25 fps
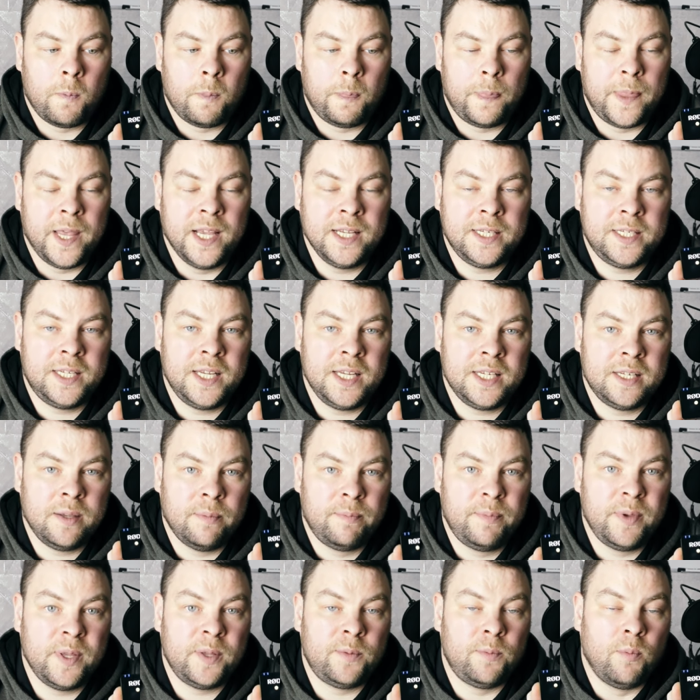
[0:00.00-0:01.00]
this is a
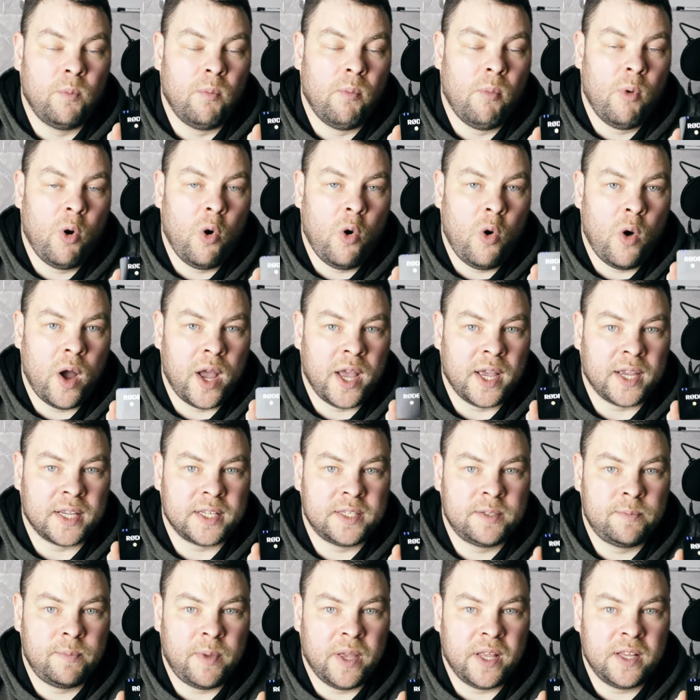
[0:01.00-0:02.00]
bit more
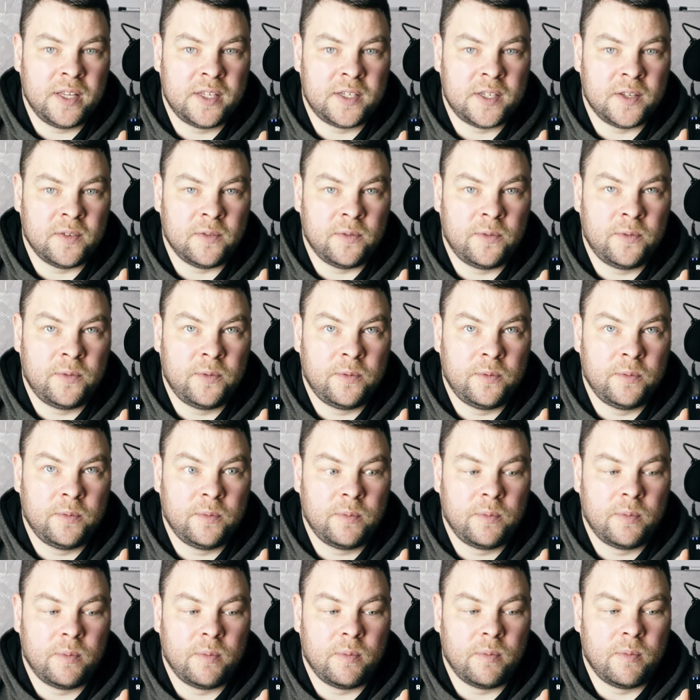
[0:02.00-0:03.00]
expensive.
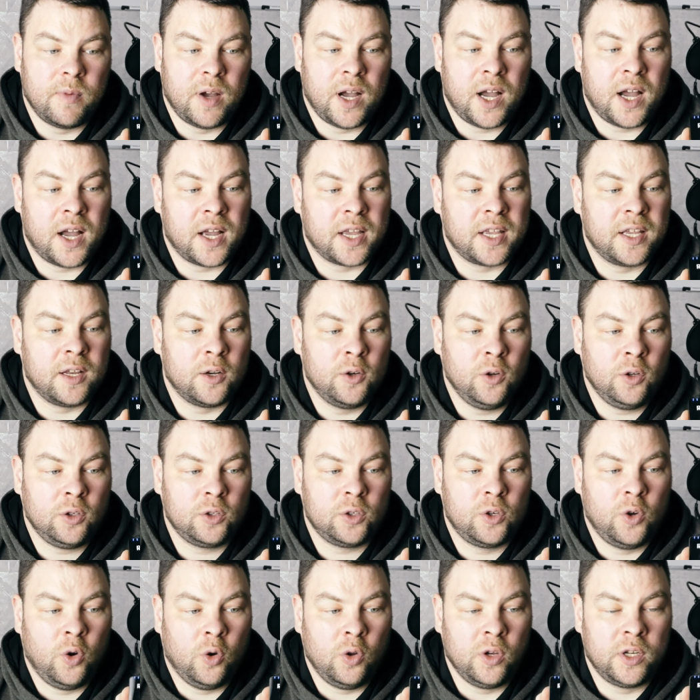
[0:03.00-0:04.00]
I
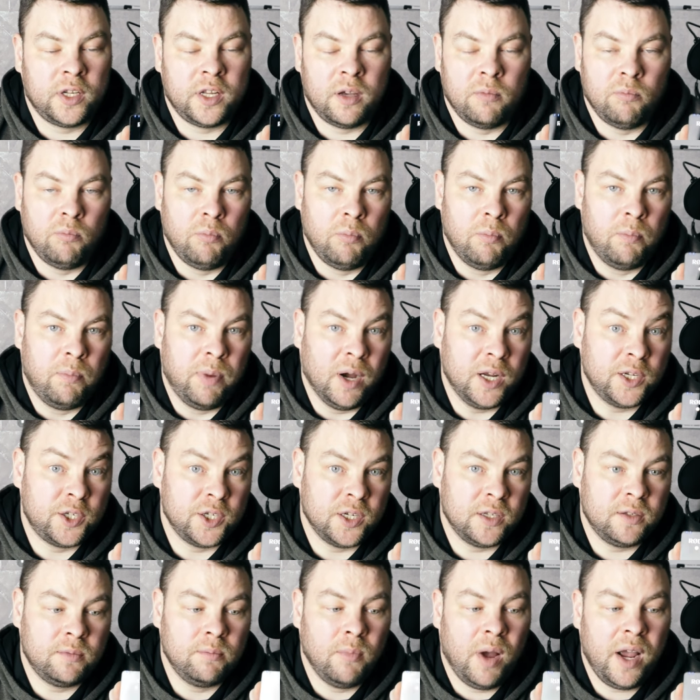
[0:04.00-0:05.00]
cannot call it a
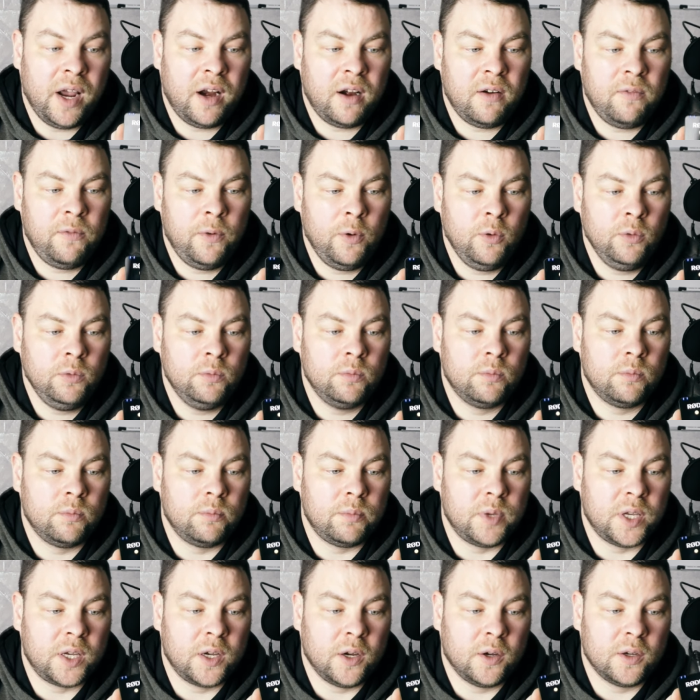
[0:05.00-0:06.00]
budget microphone
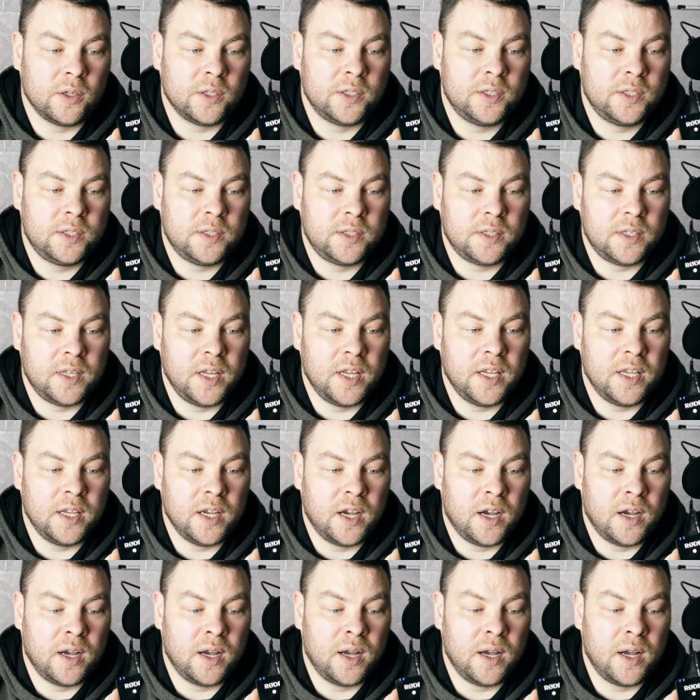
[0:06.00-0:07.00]
because they
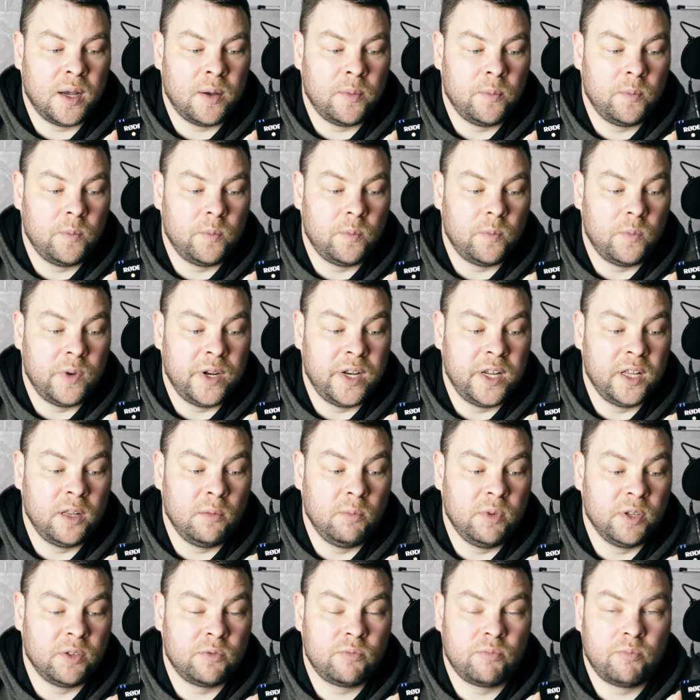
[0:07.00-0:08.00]
are a little
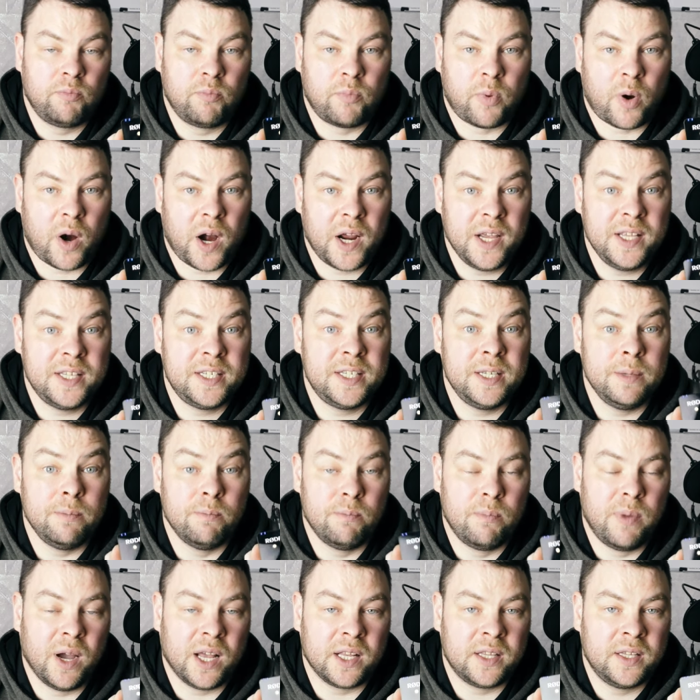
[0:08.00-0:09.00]
bit pricey,
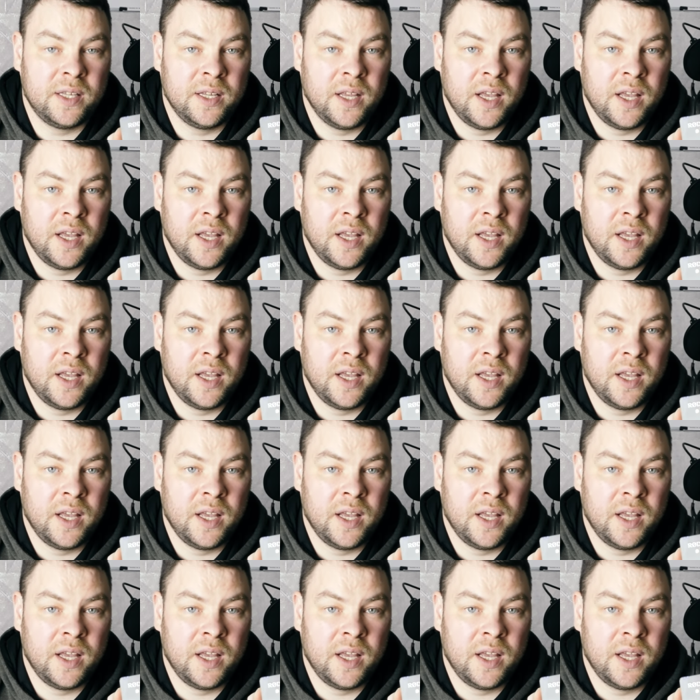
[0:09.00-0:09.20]
but